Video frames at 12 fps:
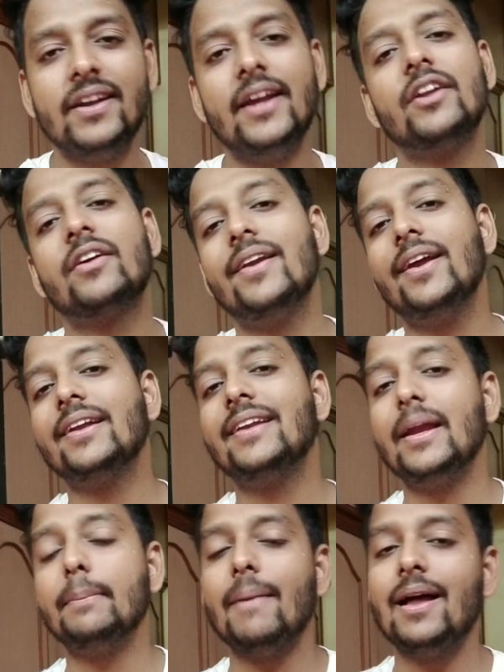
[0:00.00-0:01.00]
and click
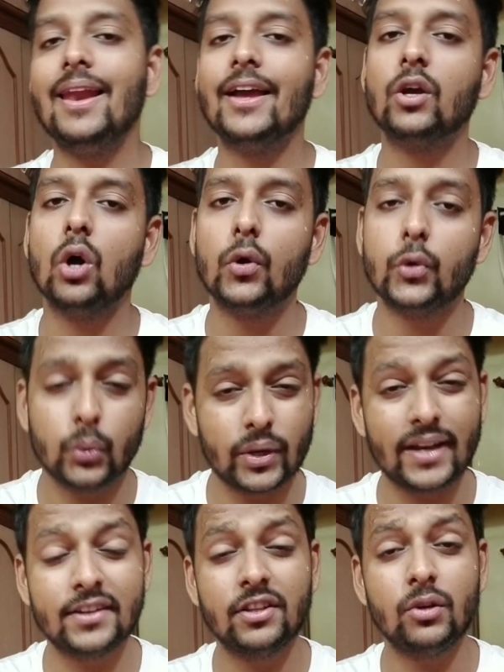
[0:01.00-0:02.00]
that bell icon to get the